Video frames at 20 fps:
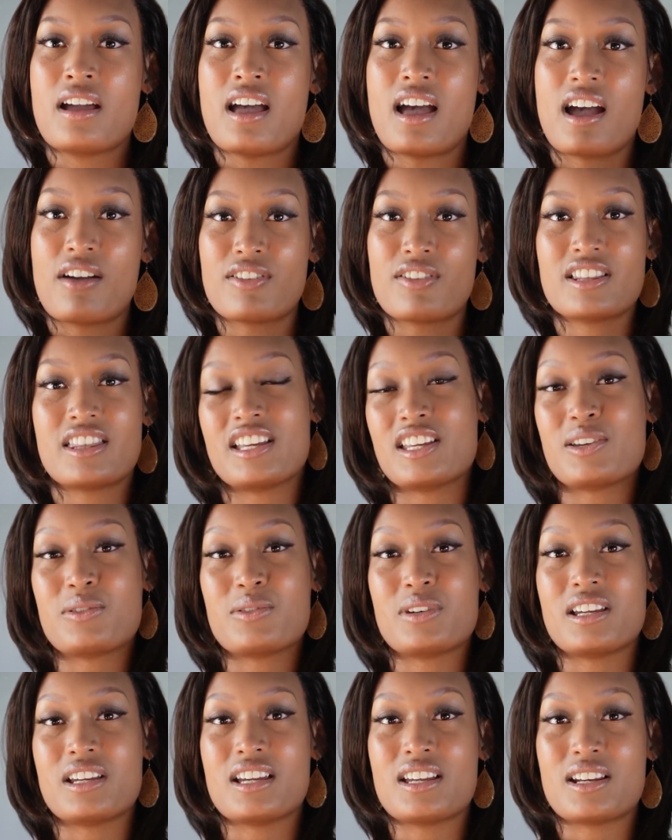everything you
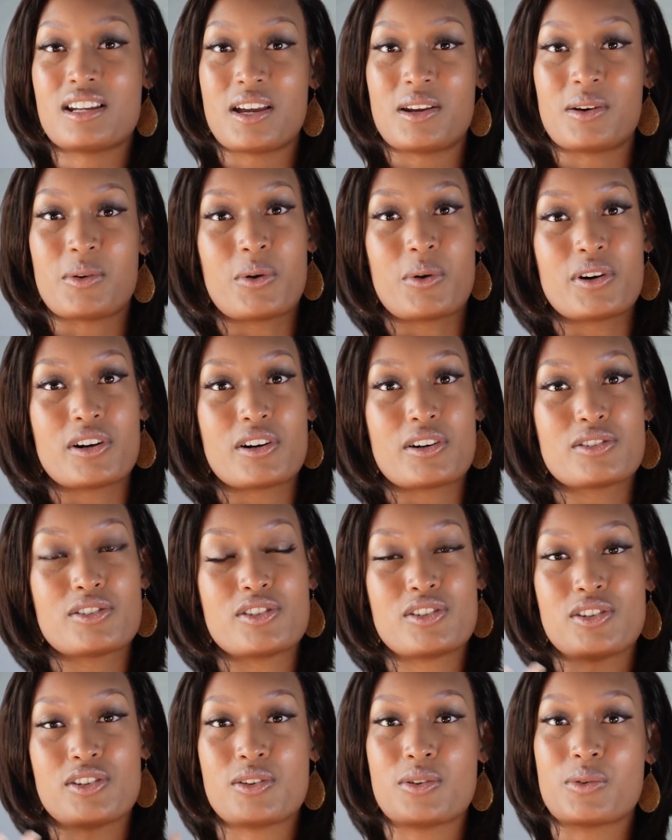need in order
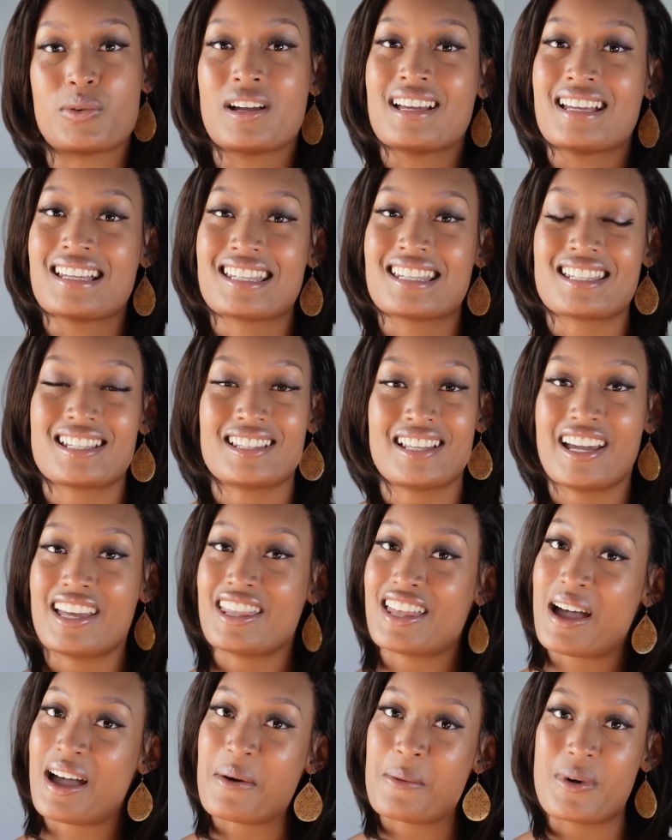to slay
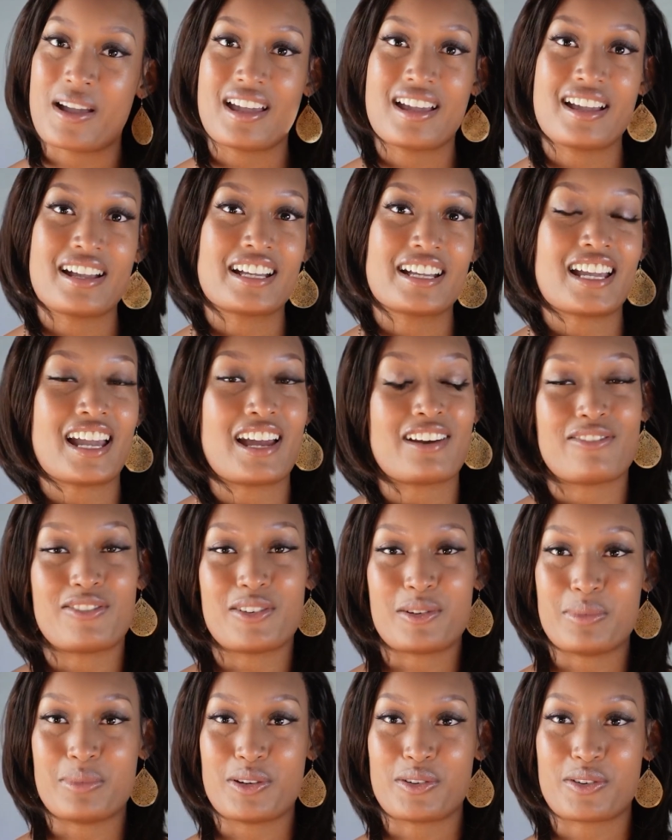that wig and
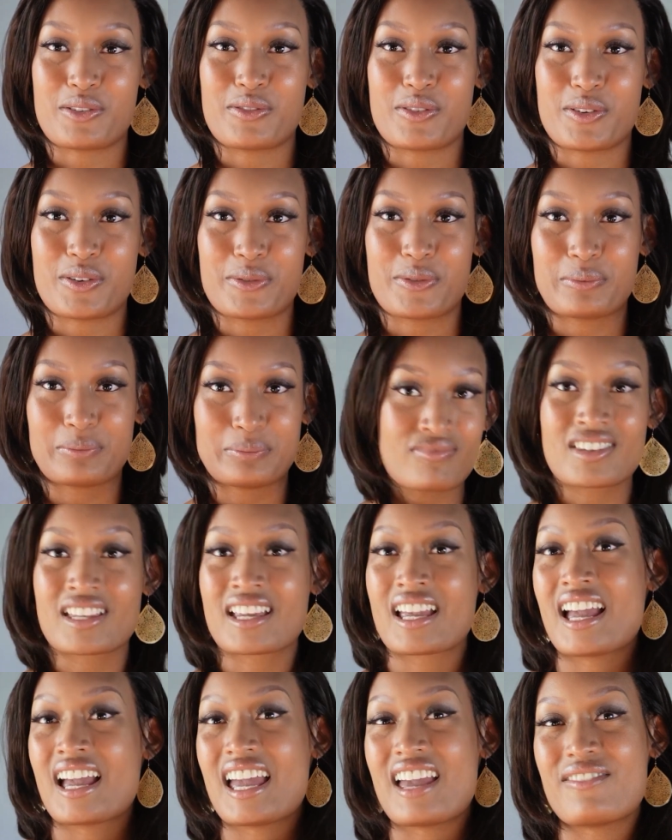feel beautiful.
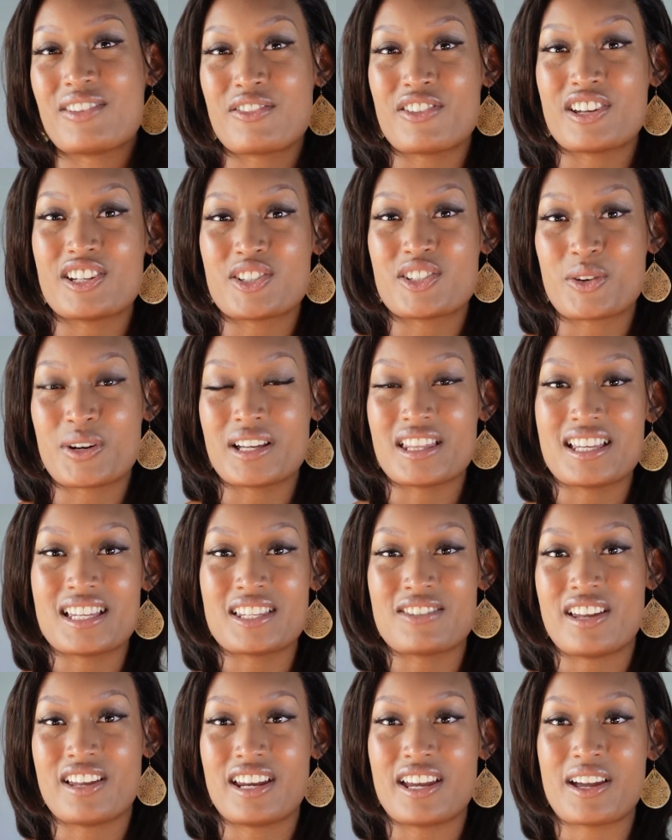If you've enjoyed
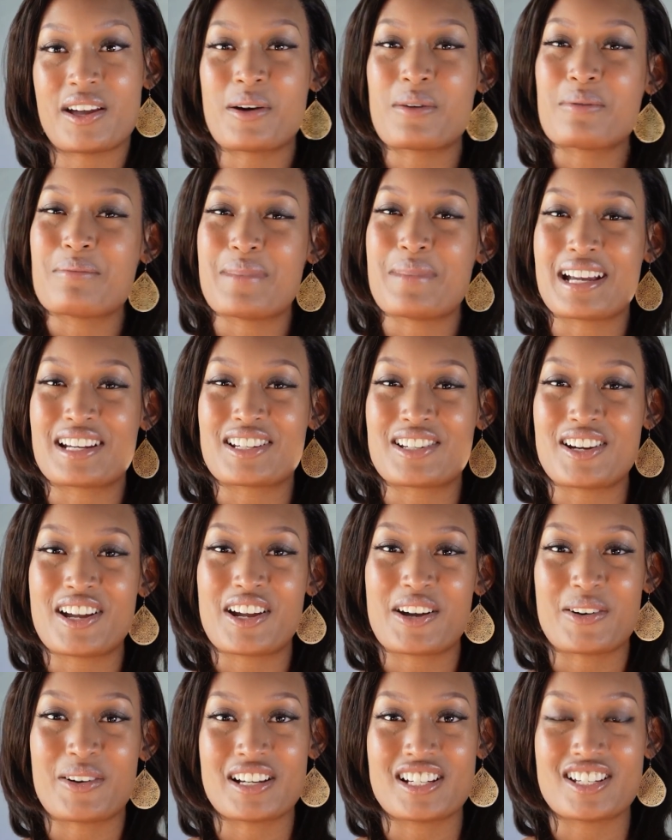this video, make sure you
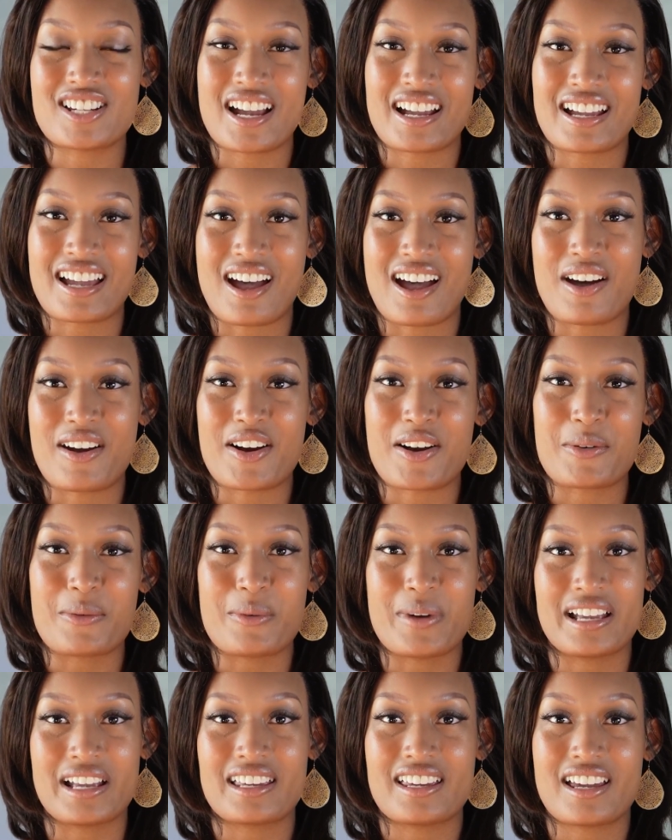go and check out her
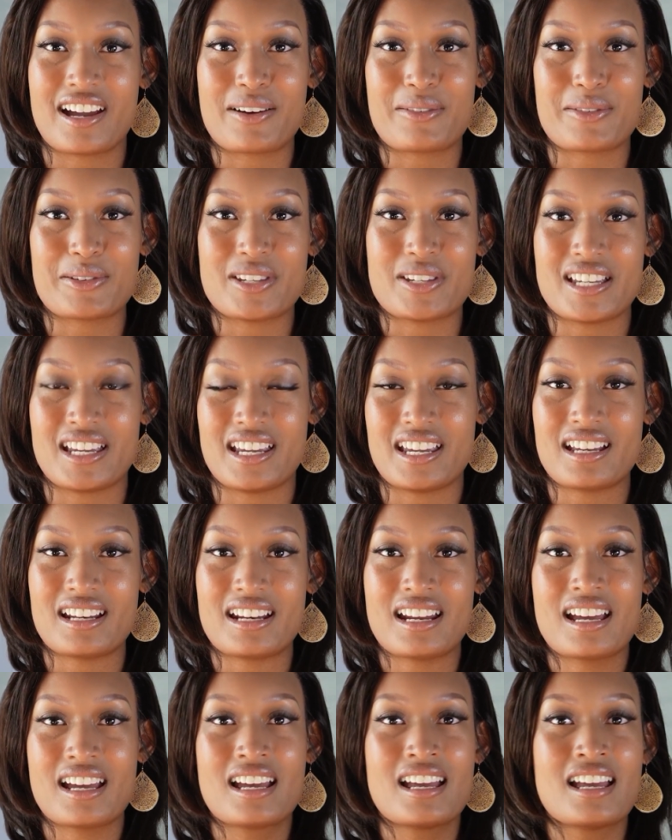wig care
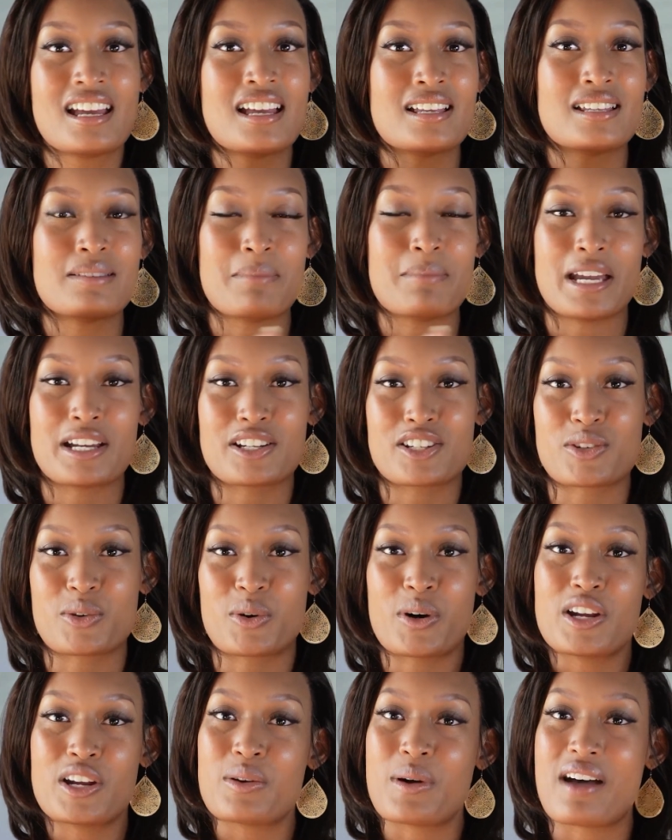routine. Make
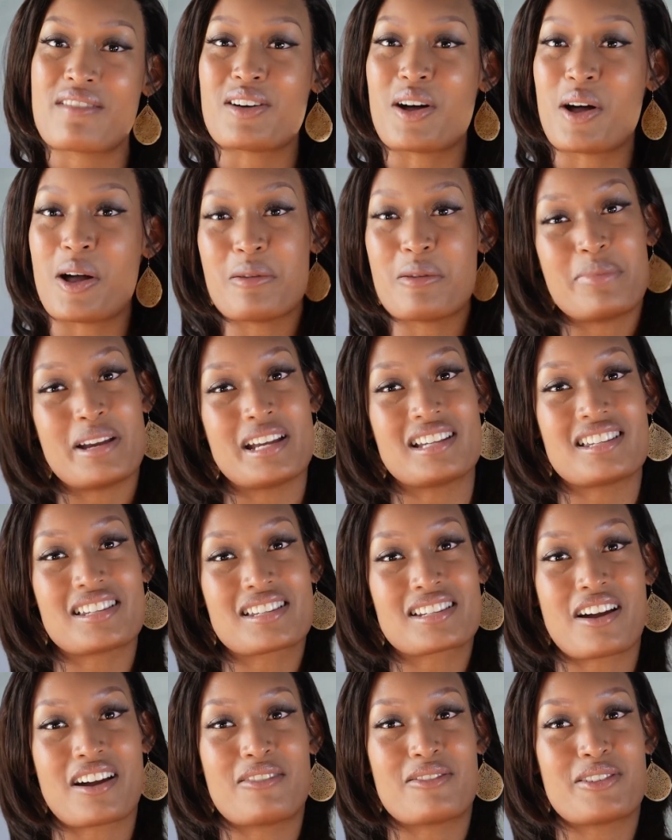sure you have all
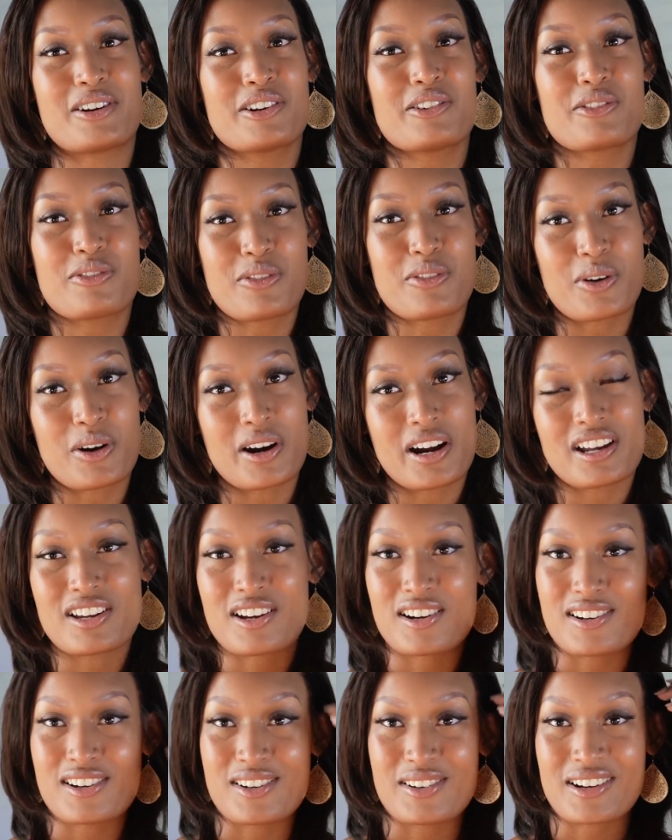bases covered for
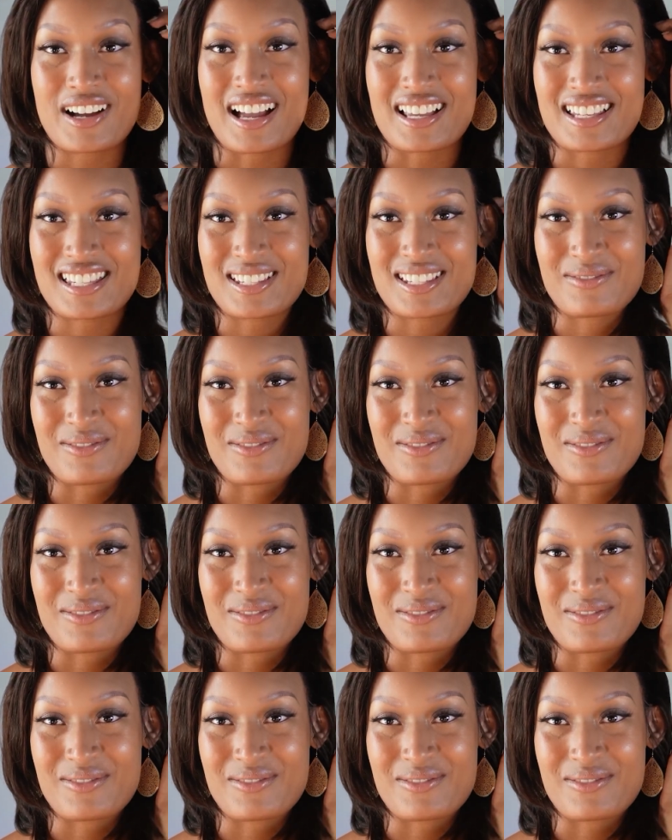your new custom